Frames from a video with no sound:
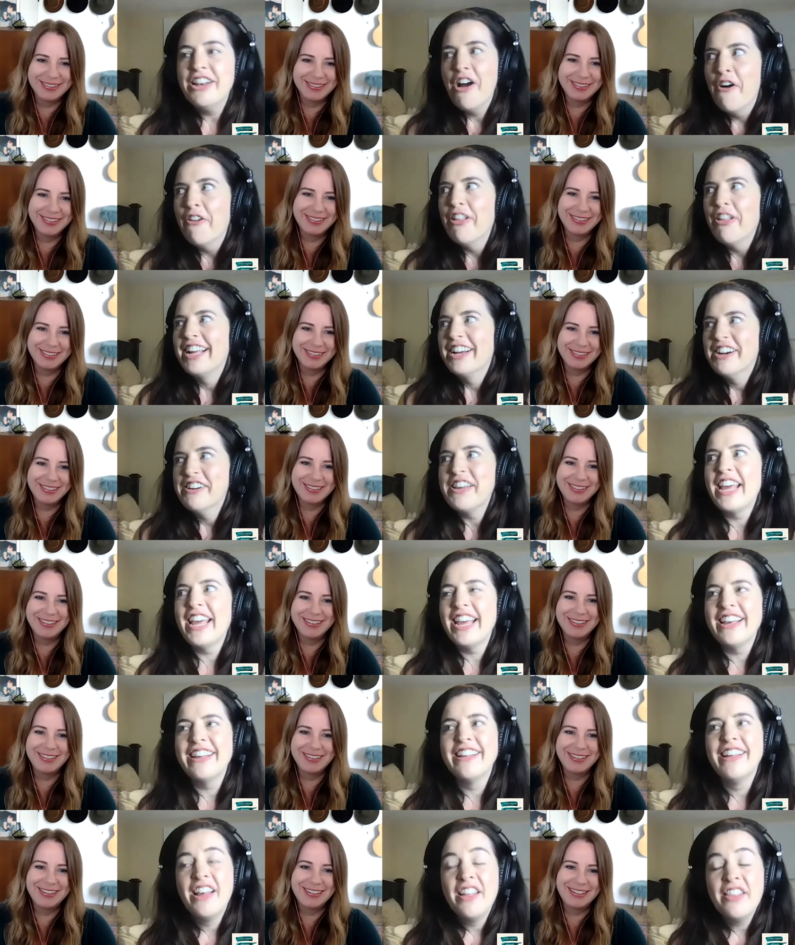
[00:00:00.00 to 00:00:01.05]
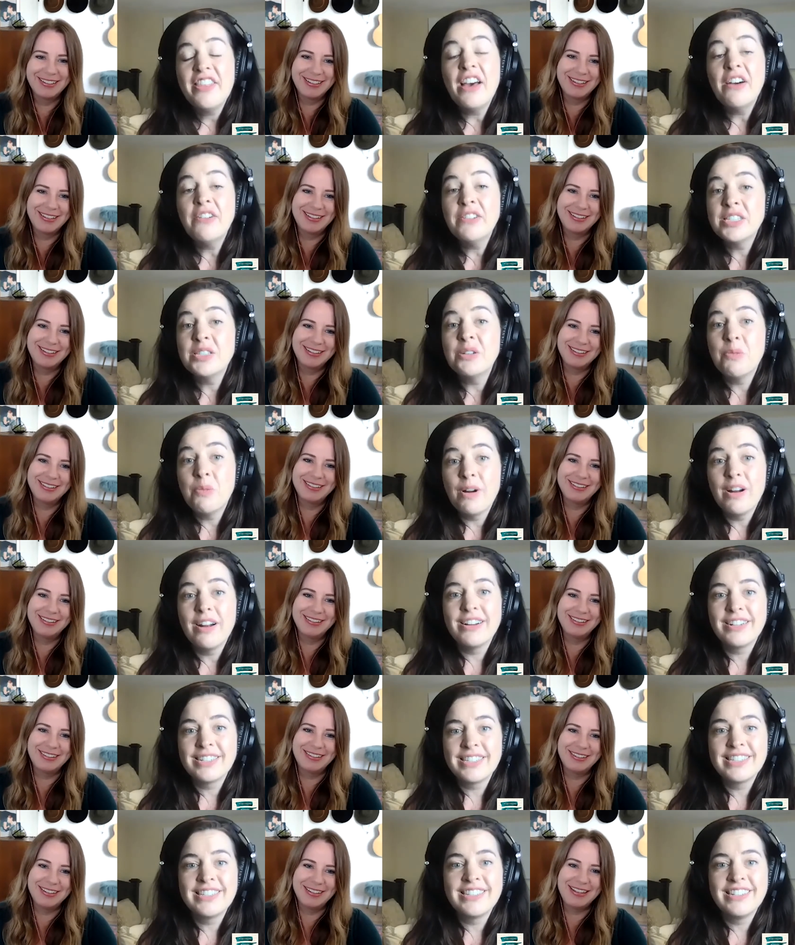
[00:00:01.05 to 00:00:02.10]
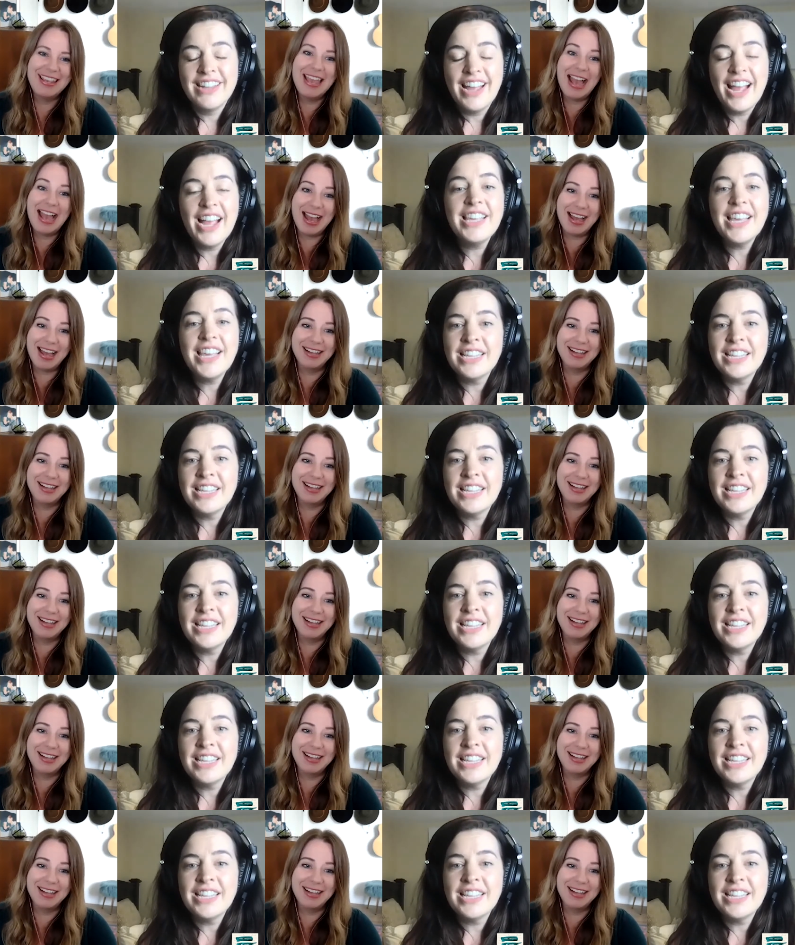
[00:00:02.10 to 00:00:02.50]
Speaker 1: like okay, that was the worst. Yeah,